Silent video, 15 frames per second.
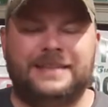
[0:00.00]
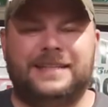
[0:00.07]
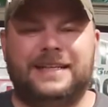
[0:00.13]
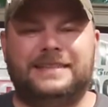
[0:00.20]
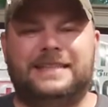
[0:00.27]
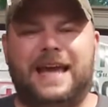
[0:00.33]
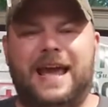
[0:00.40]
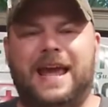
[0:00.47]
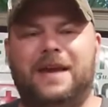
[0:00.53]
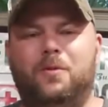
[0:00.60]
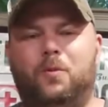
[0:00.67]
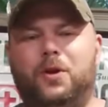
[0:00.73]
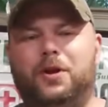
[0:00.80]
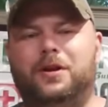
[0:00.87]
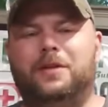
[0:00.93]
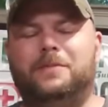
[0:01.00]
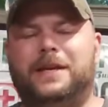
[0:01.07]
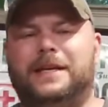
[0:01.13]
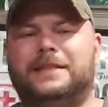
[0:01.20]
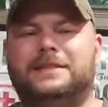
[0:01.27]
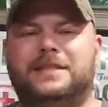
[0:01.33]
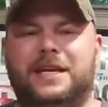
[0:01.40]
Today we're going to be
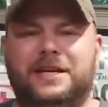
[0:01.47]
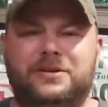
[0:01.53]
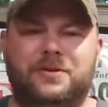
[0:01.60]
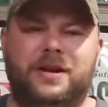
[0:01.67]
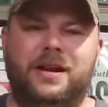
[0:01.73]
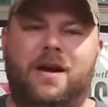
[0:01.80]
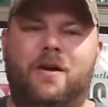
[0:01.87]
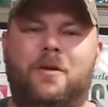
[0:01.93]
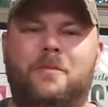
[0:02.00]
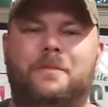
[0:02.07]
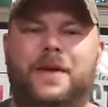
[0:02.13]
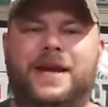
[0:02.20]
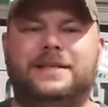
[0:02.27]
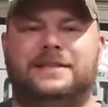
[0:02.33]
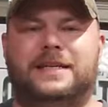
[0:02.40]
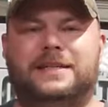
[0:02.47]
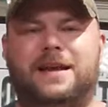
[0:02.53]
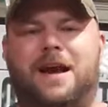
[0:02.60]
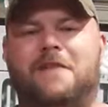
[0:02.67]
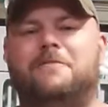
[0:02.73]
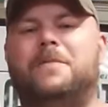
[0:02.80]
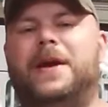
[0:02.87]
continuing our basic
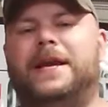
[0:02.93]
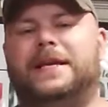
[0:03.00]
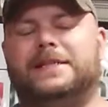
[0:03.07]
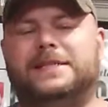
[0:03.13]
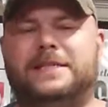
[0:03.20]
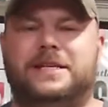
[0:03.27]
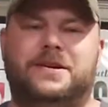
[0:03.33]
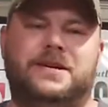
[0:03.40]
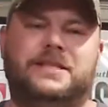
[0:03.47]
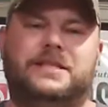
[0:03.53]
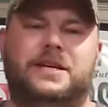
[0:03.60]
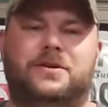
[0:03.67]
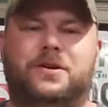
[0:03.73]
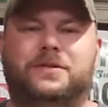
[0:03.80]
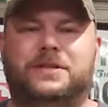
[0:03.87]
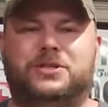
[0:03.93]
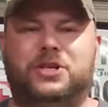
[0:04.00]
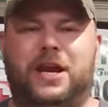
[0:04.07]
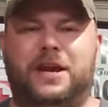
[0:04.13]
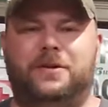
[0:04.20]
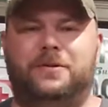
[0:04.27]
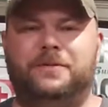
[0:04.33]
knife making series here on the
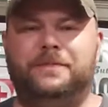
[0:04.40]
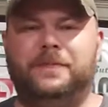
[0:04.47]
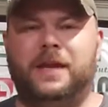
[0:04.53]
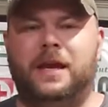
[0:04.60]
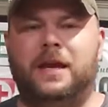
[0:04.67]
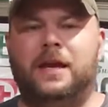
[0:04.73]
channel.